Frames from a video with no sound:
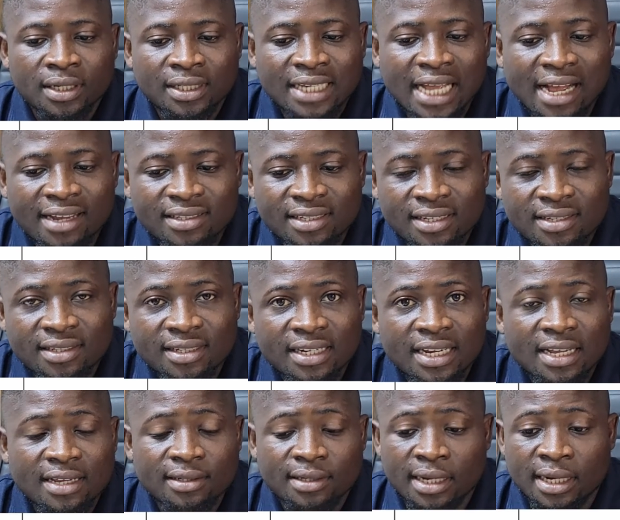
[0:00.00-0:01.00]
tax
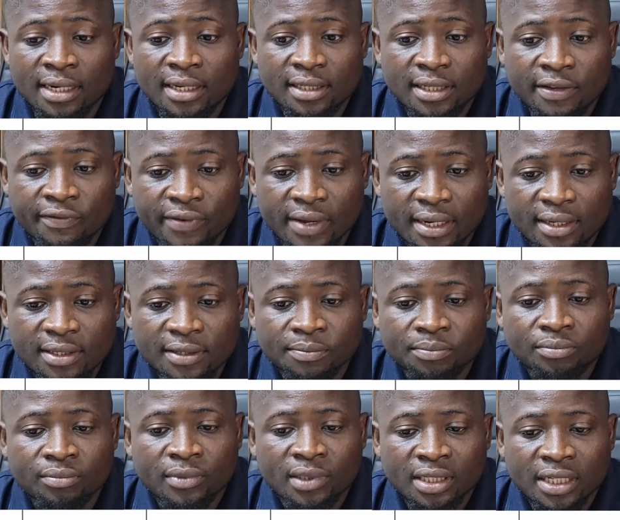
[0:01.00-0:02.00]
incidence and its effects,
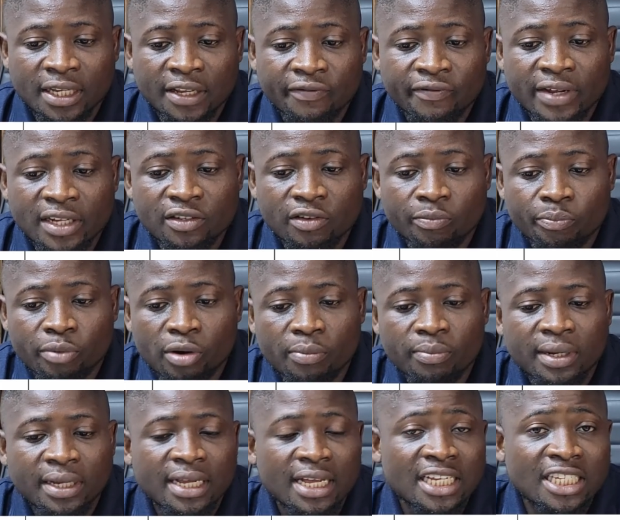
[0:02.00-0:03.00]
the effect of
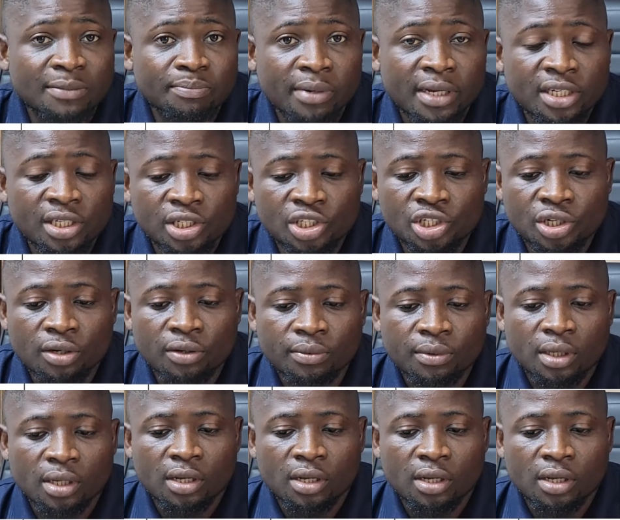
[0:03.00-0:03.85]
public expenditure,